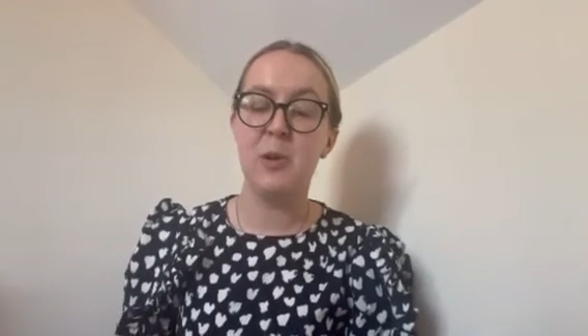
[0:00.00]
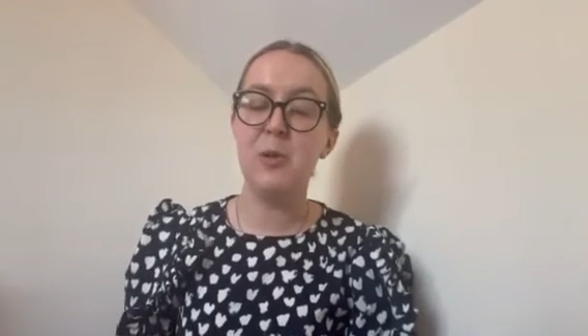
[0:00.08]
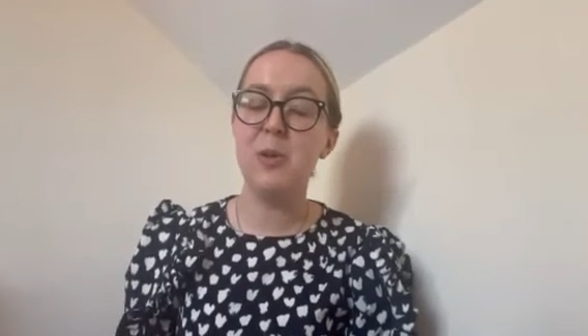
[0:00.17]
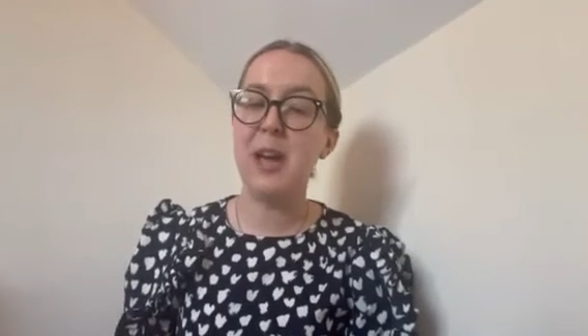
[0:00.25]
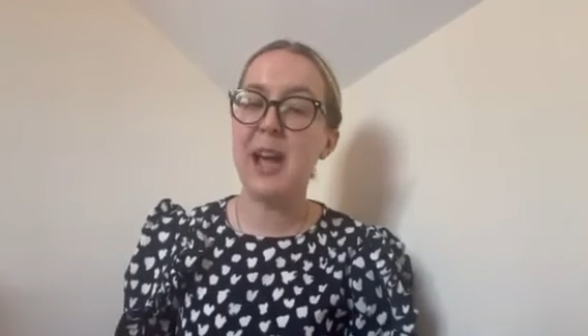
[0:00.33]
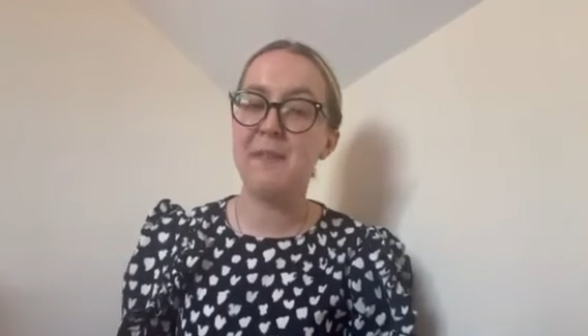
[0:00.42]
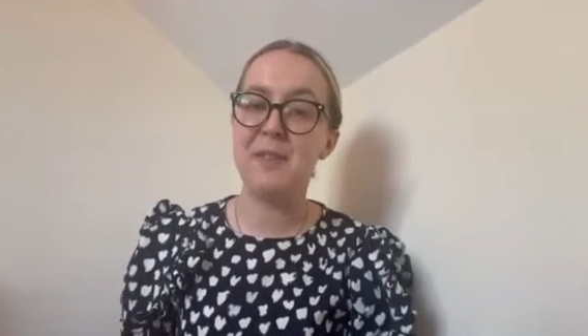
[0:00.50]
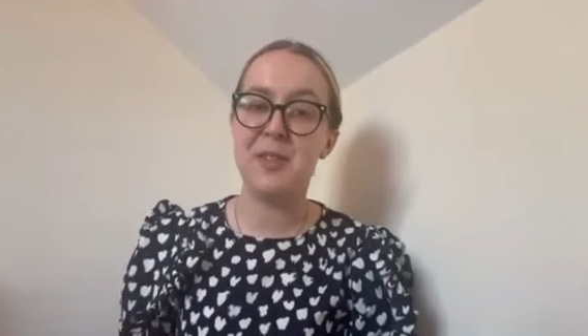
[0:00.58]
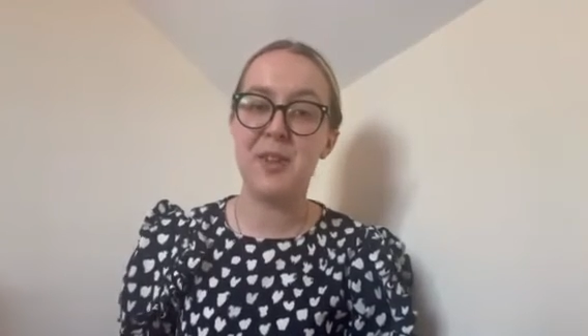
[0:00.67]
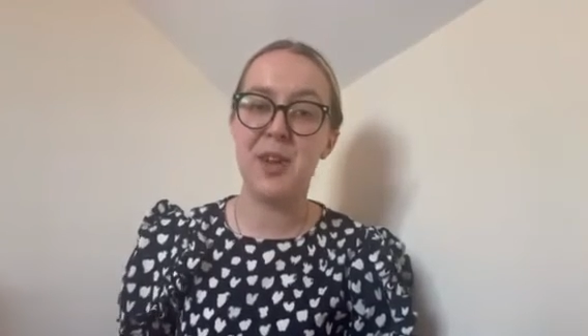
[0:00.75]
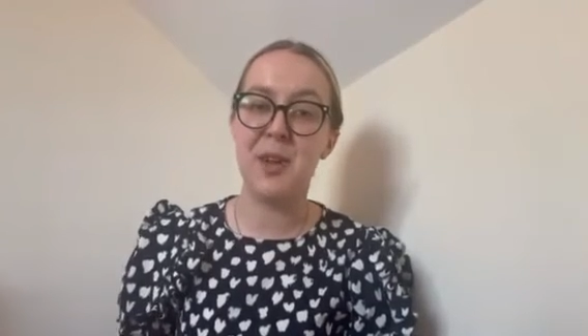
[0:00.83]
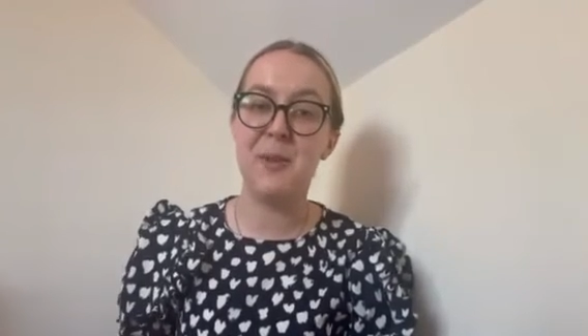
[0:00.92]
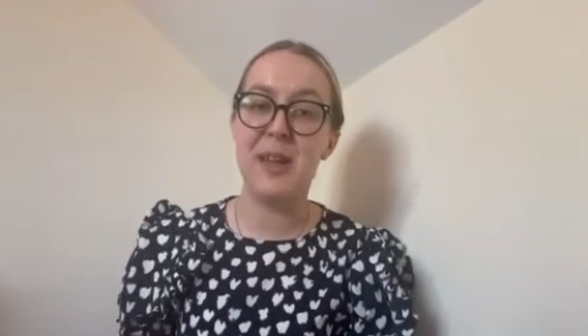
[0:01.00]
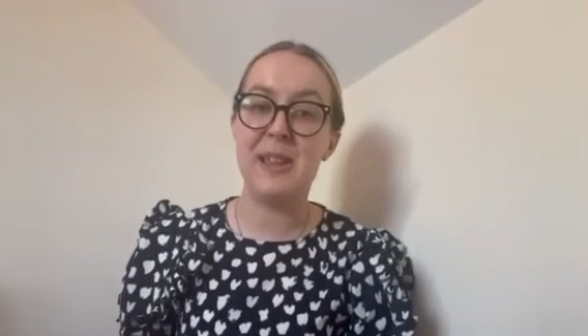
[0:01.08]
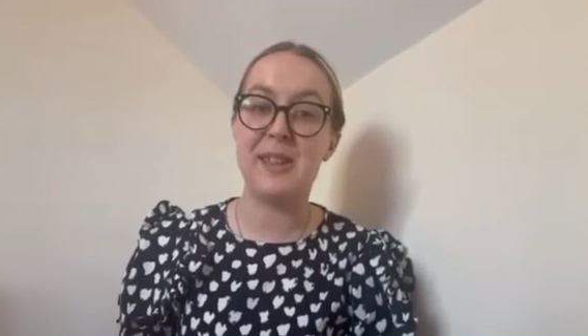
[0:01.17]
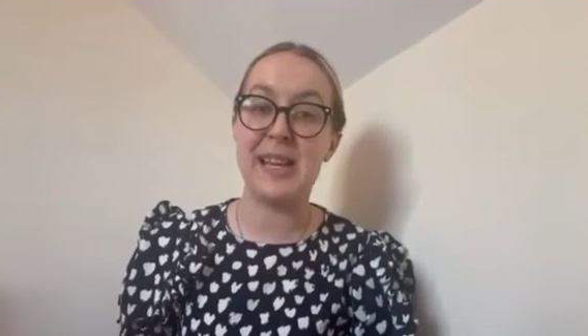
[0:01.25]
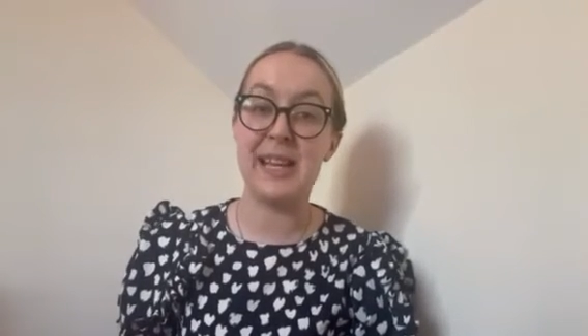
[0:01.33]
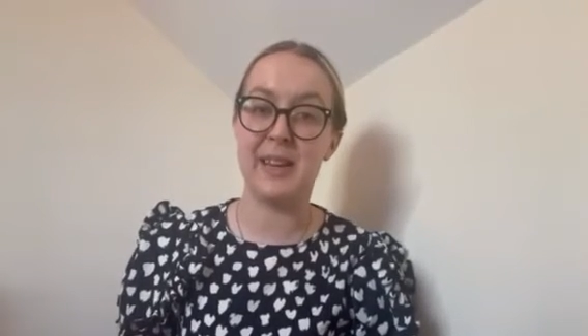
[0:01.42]
All you have to do
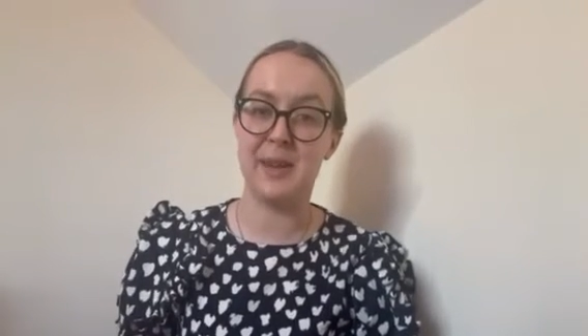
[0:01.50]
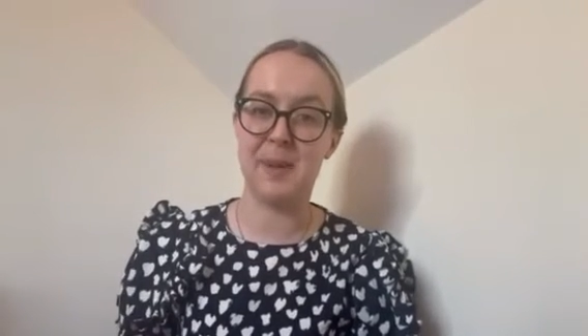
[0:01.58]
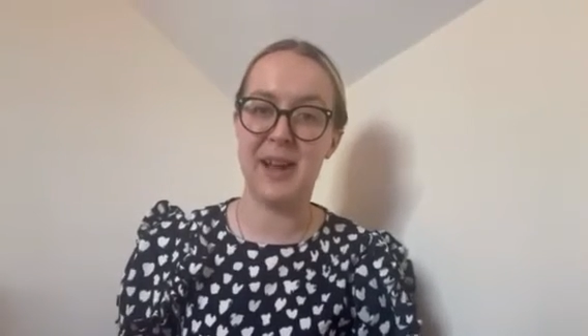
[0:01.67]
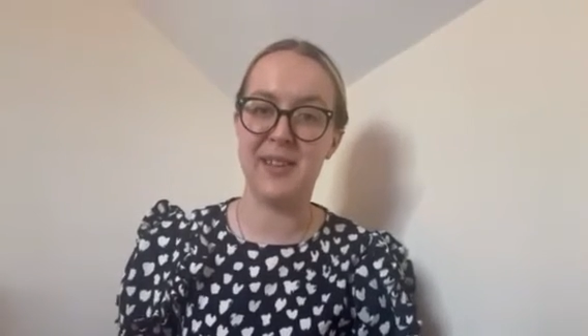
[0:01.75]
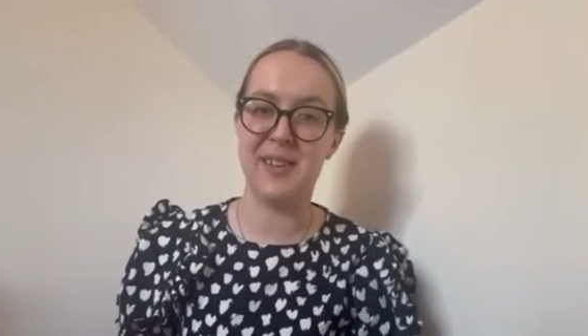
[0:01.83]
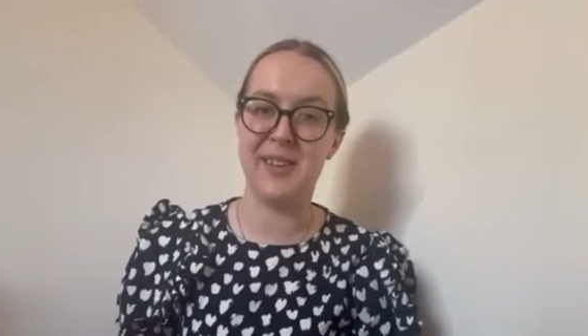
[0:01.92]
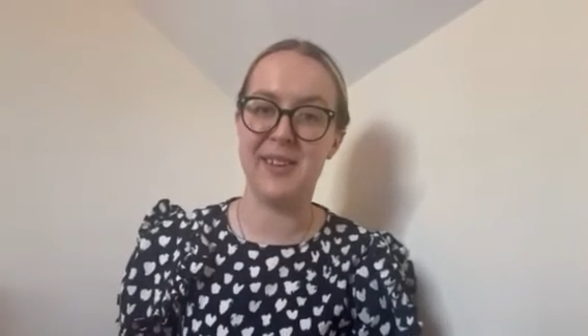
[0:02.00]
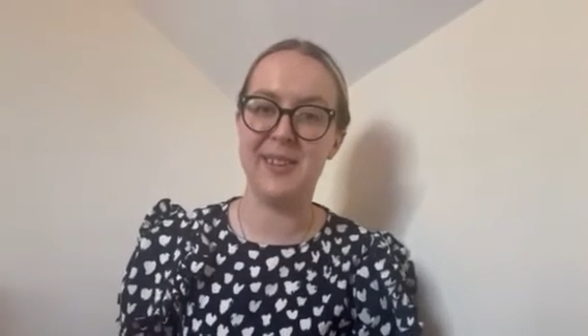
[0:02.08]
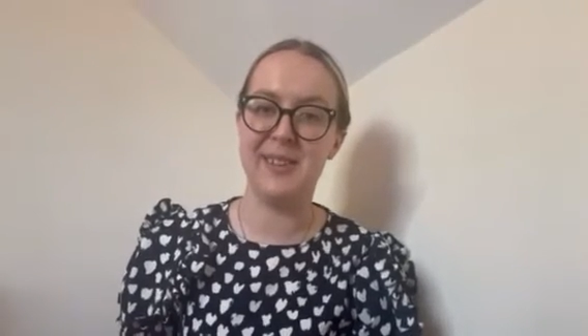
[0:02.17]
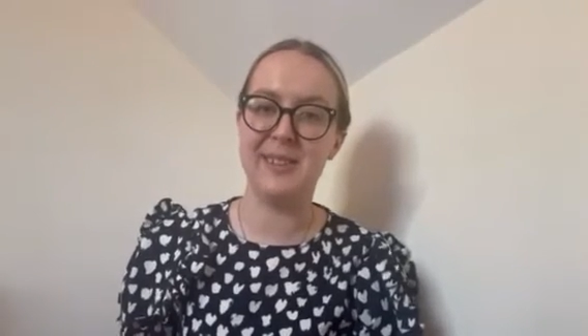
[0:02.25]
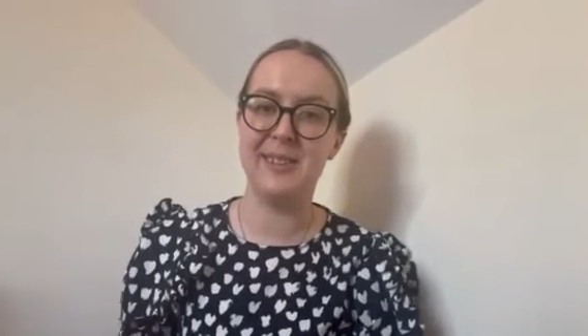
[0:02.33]
is click the button.